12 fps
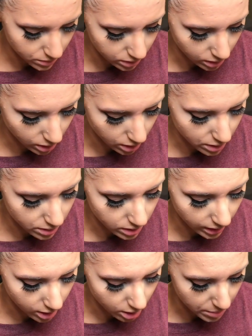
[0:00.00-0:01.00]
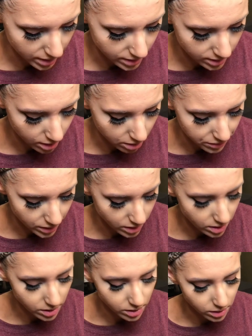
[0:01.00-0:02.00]
learned like on myself it
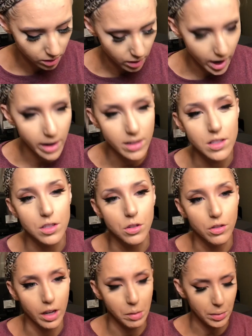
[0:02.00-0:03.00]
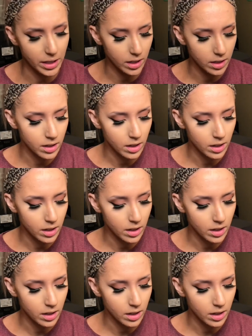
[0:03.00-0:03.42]
just doesn't look right. It's too crepey.